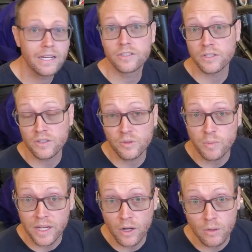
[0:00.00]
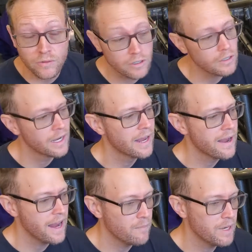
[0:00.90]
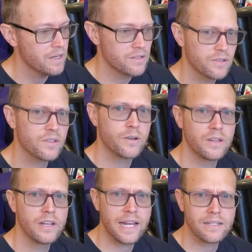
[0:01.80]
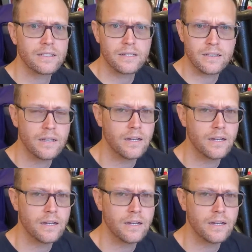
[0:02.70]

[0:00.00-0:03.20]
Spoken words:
engine to spin over and me to just go to the next